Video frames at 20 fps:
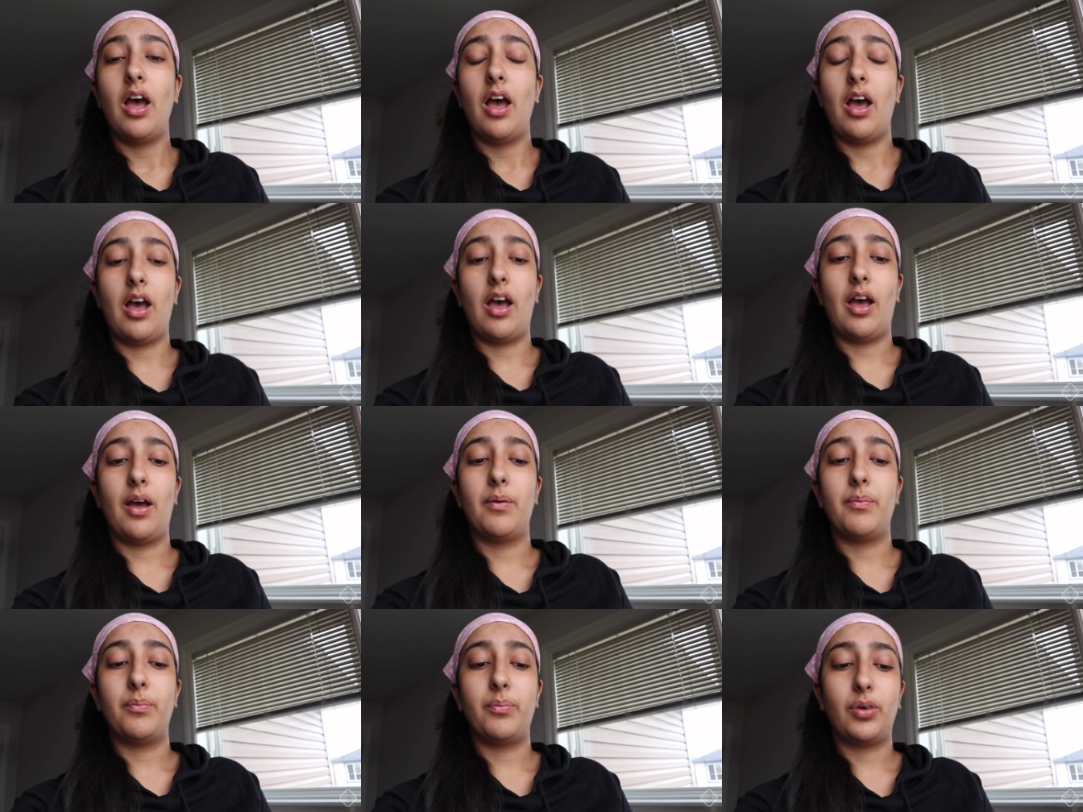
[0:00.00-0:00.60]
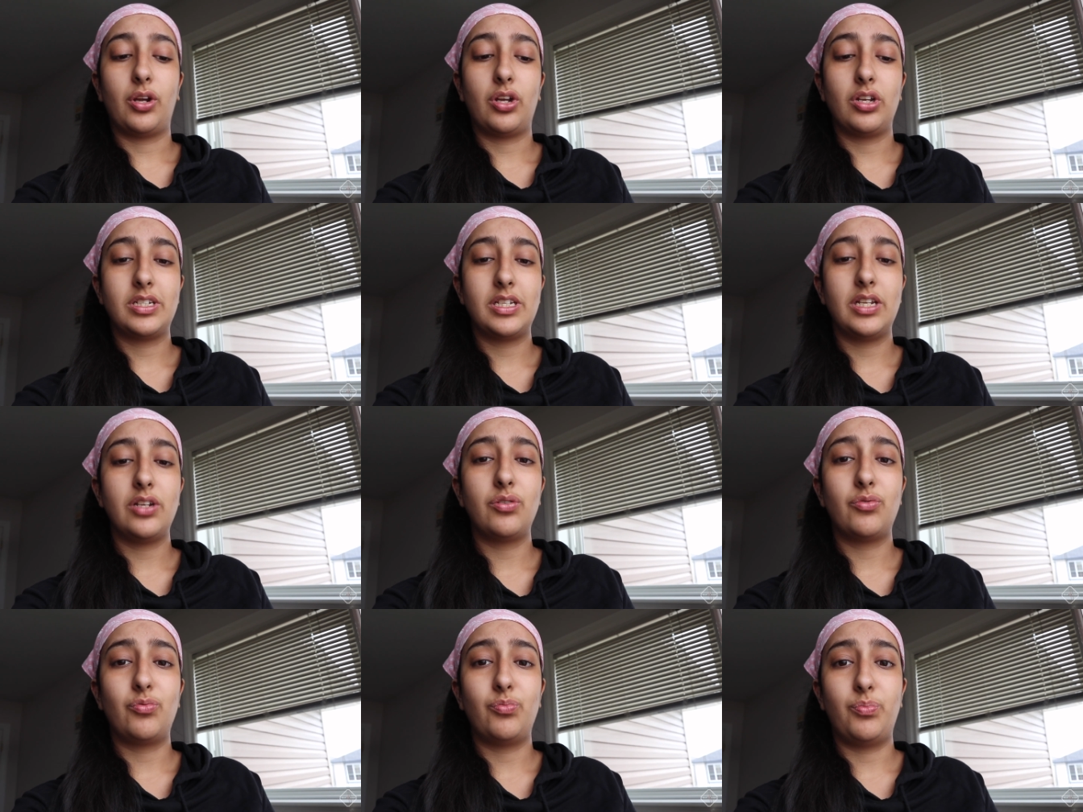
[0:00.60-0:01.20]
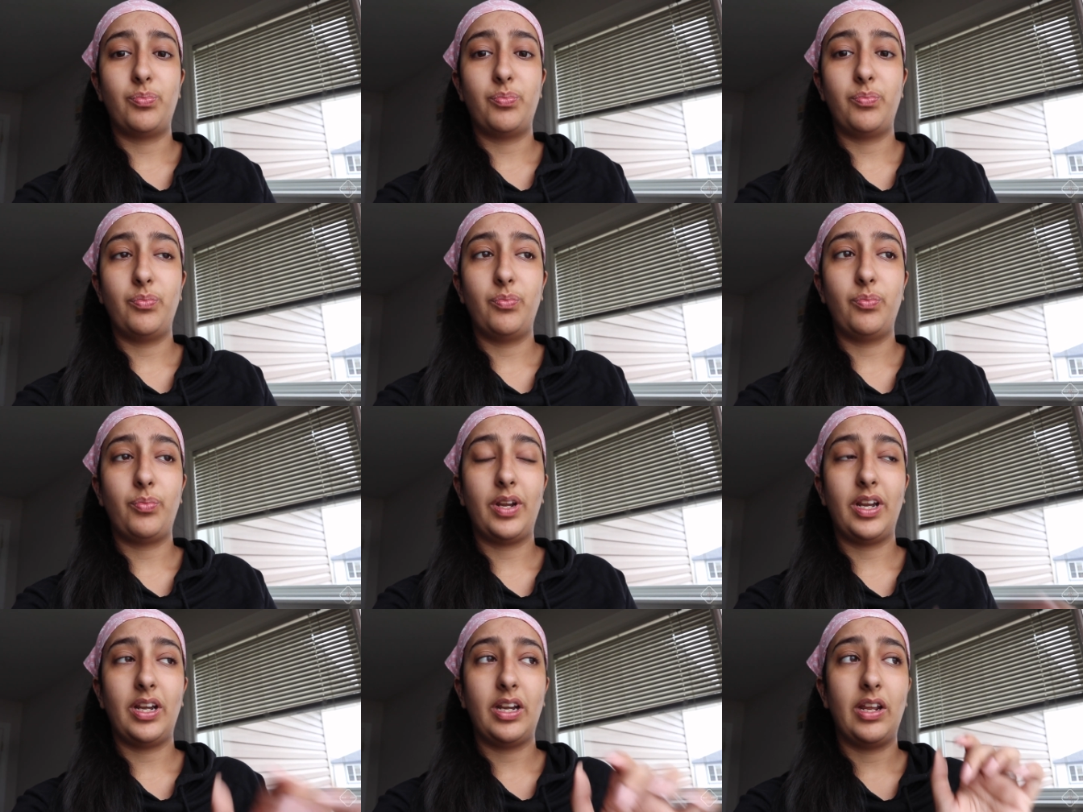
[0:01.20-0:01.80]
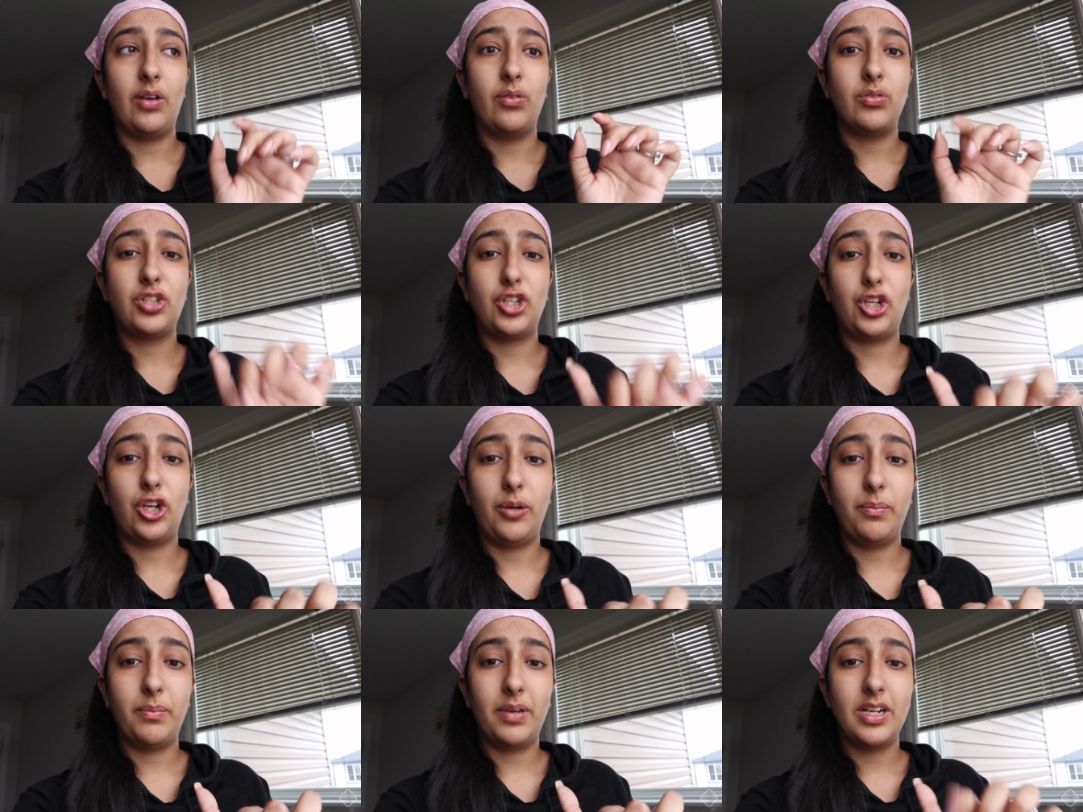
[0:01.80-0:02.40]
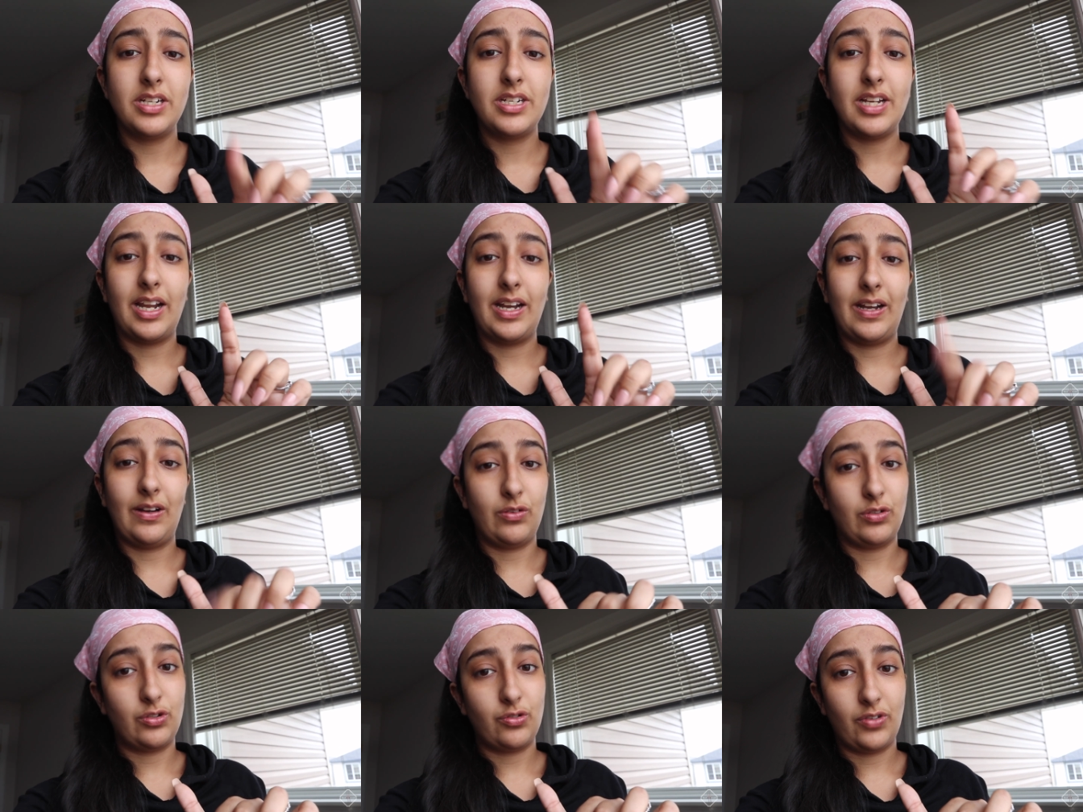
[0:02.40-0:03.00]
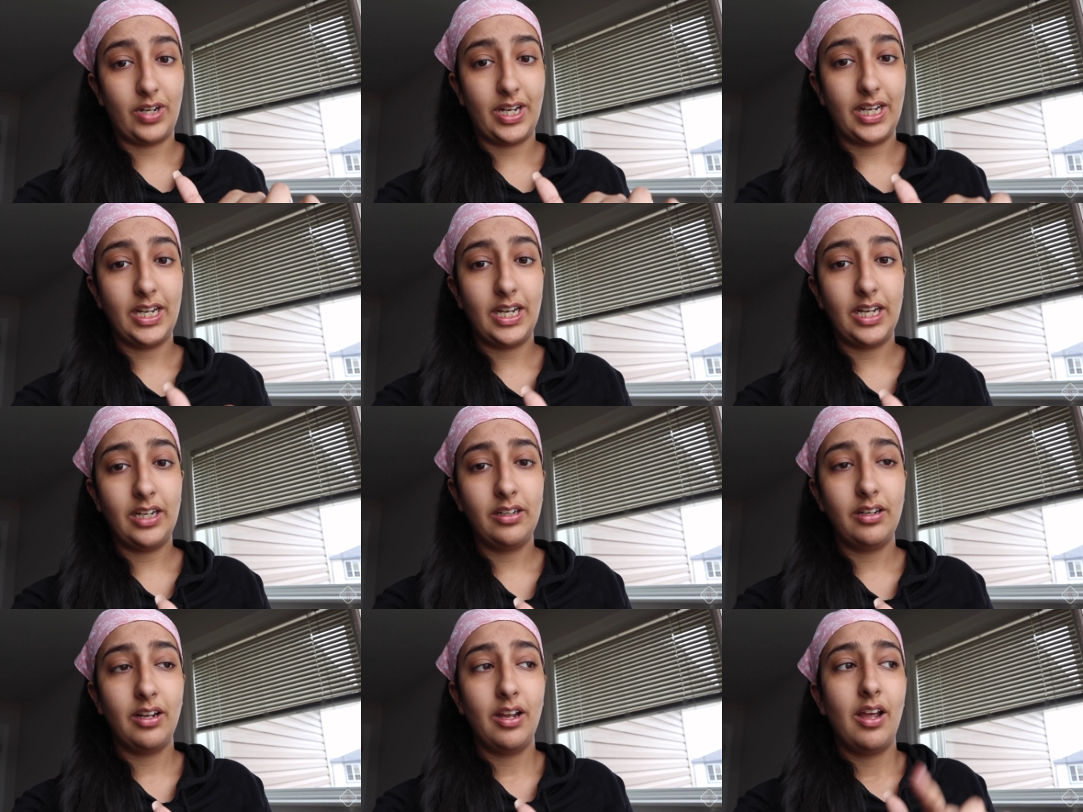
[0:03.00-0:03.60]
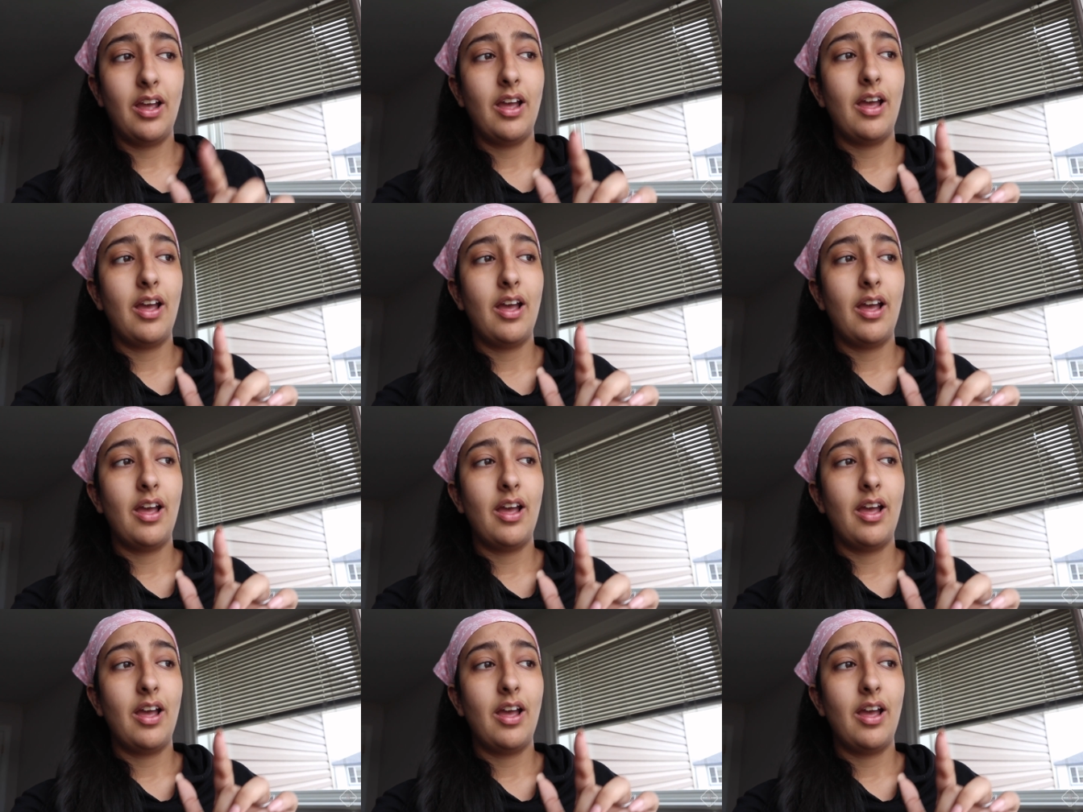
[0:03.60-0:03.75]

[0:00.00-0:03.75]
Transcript: um, because it had been it was humid and it was raining.